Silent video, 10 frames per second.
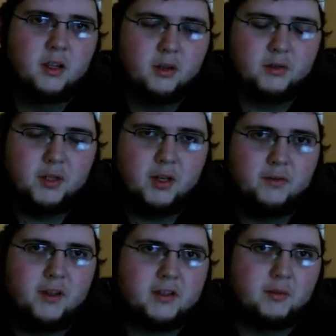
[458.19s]
He goes, you got to
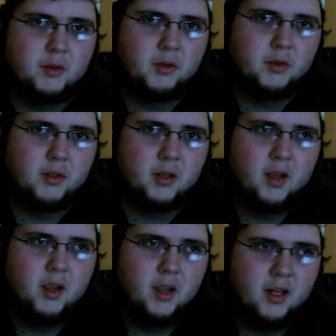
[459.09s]
face someone good.
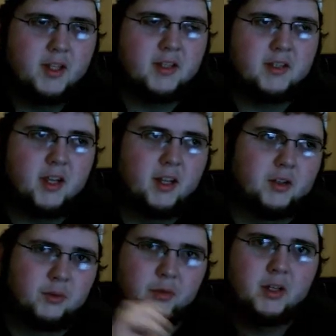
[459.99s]
And as he's saying
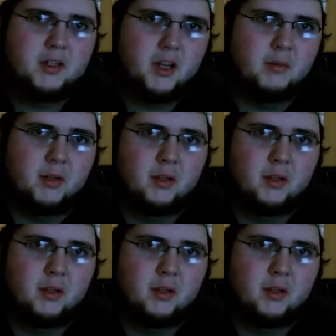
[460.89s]
that, Triple H came in.